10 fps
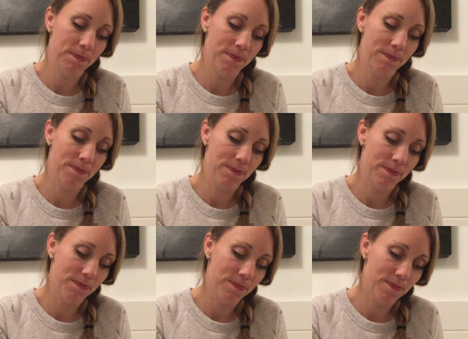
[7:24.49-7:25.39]

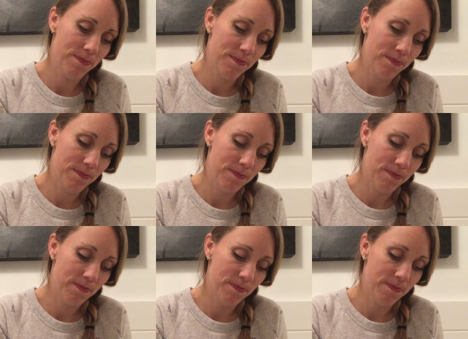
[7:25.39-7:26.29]

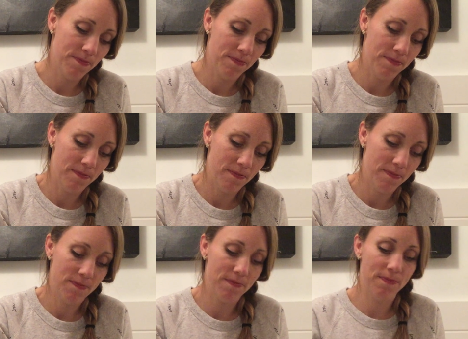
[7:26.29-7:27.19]

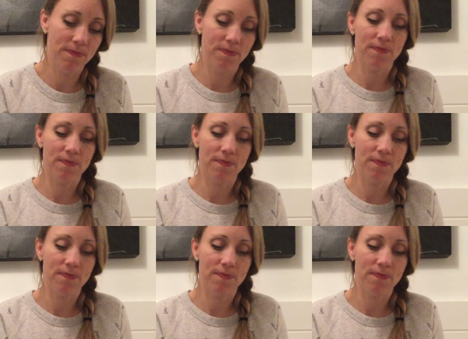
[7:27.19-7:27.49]
No one is speaking in this clip.